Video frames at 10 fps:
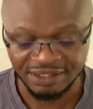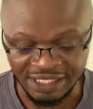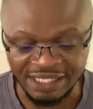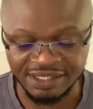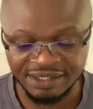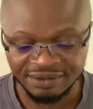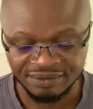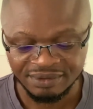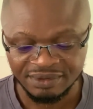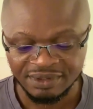Yes.
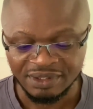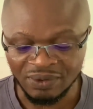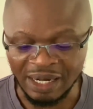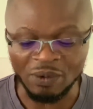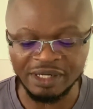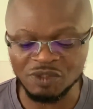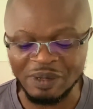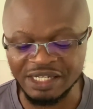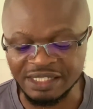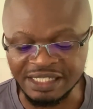Look at what this man is saying.